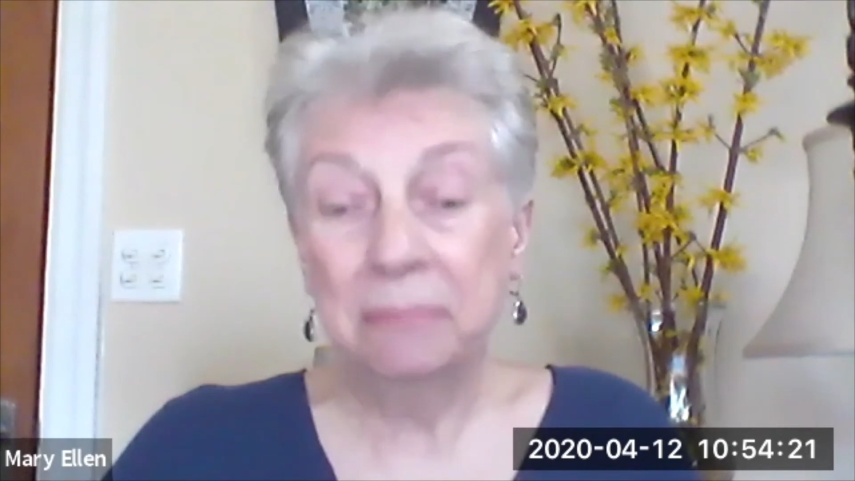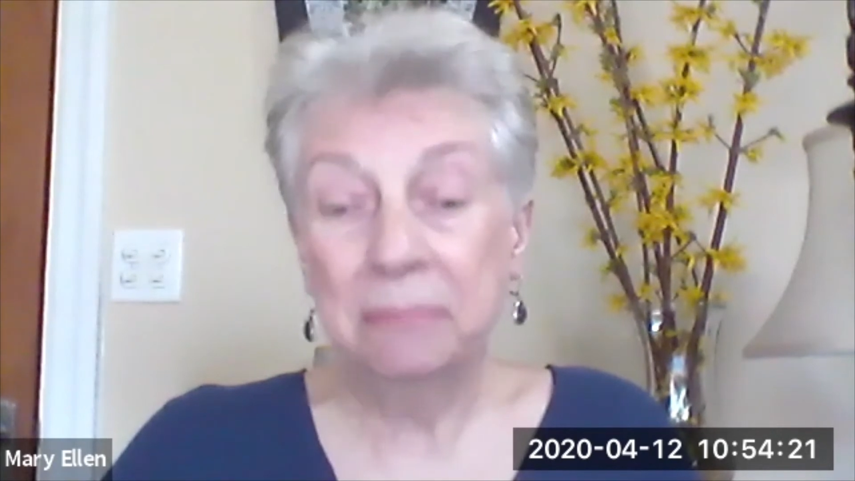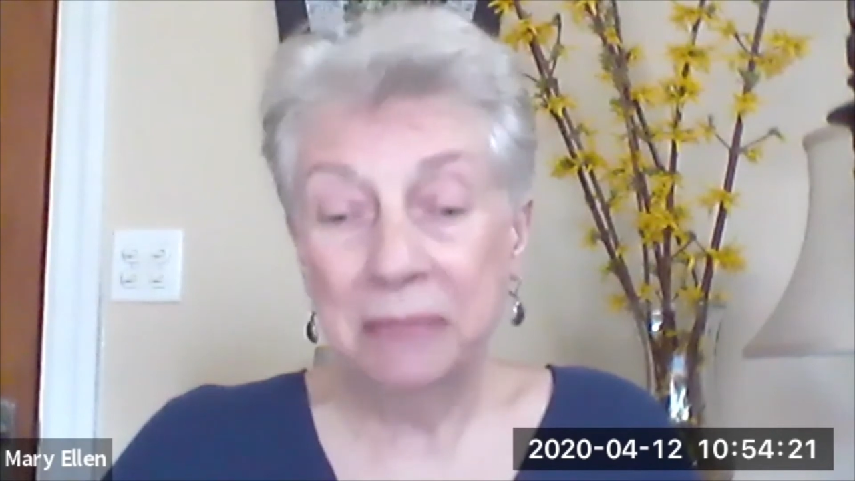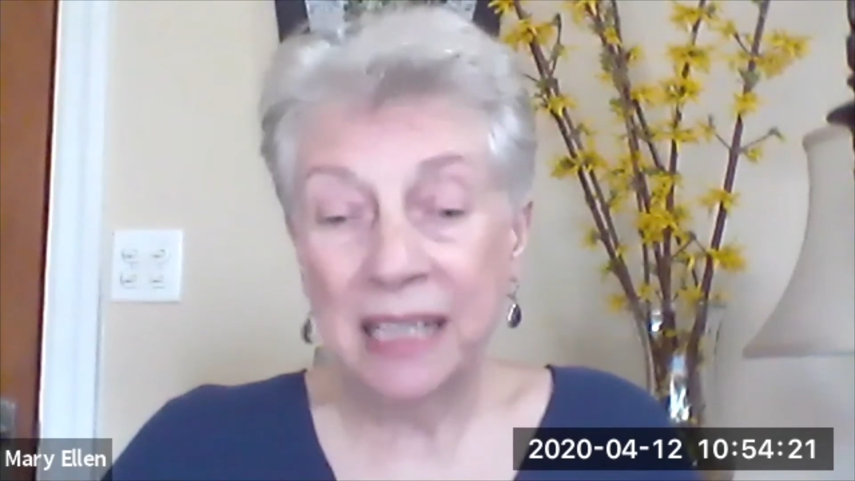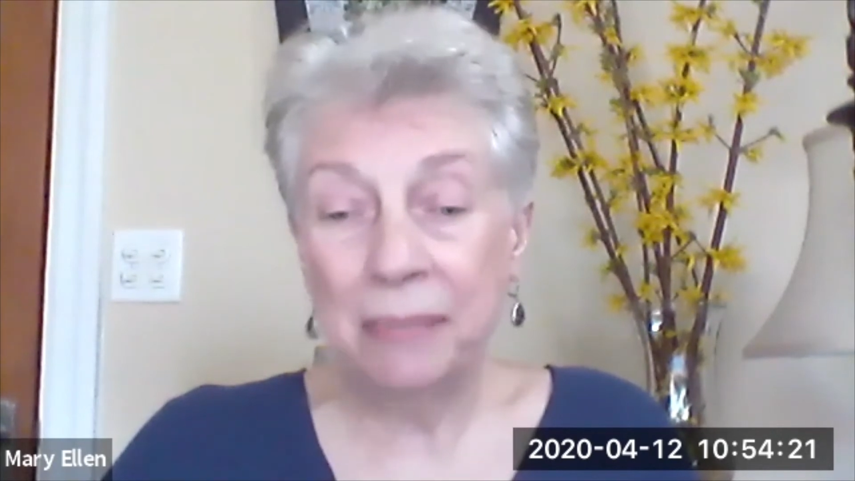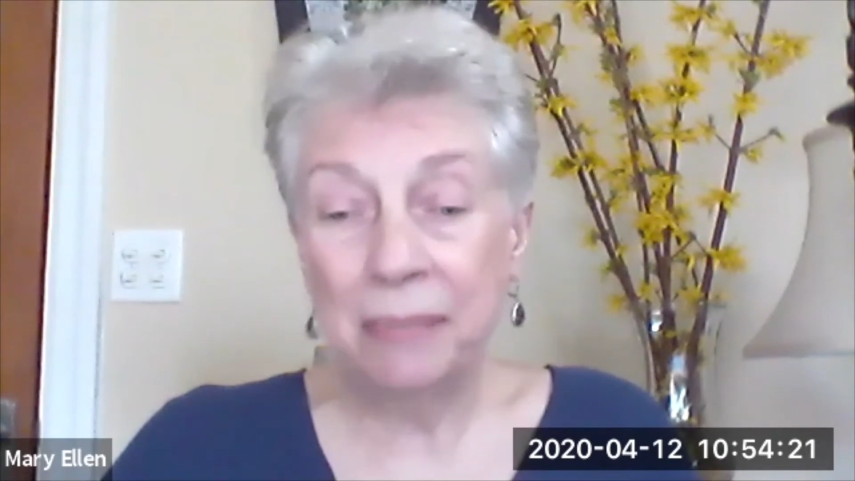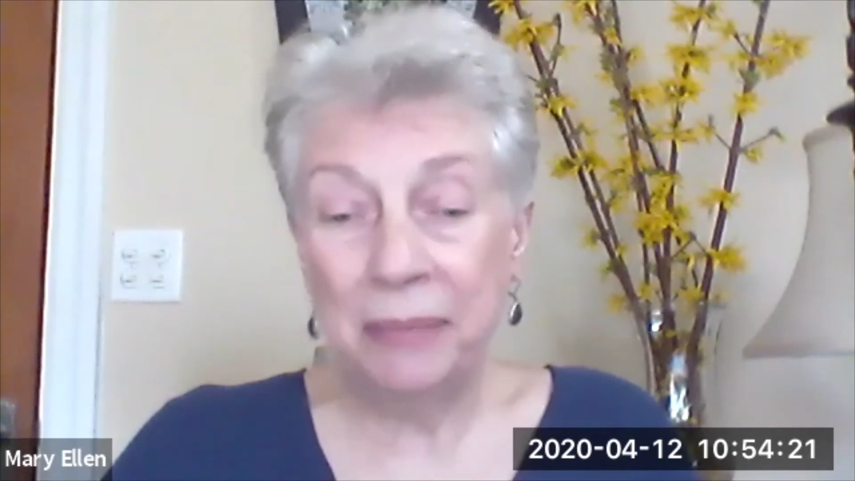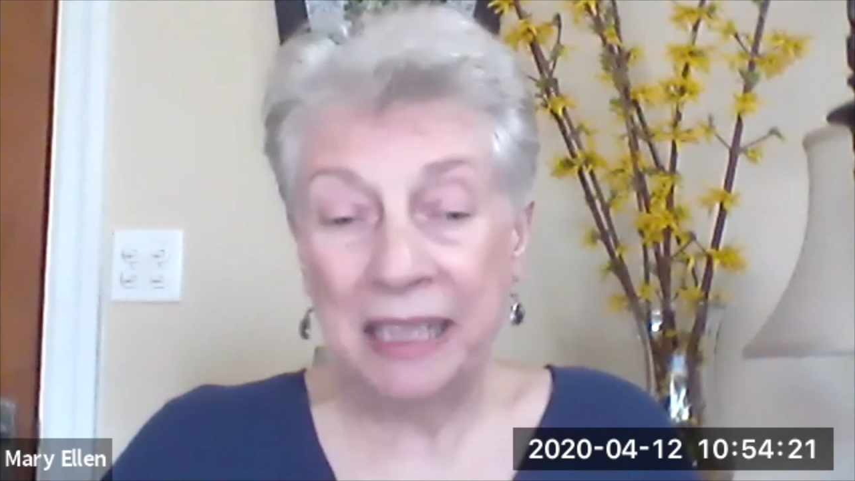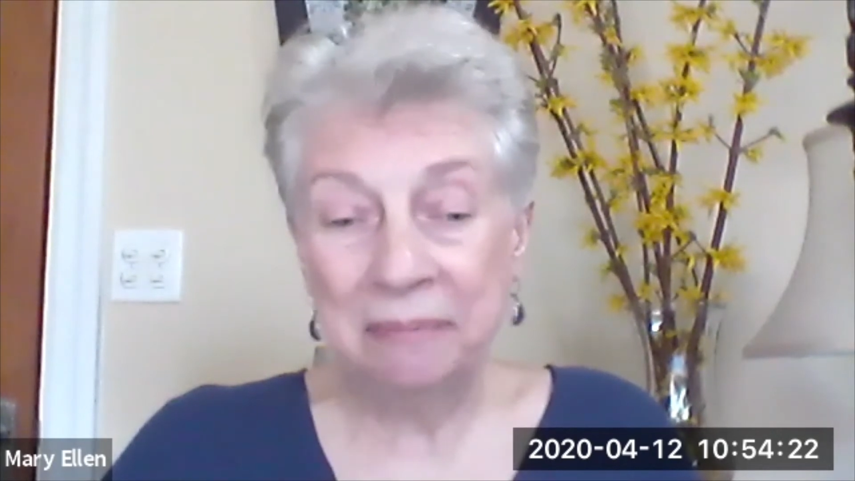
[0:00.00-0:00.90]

Blessed be.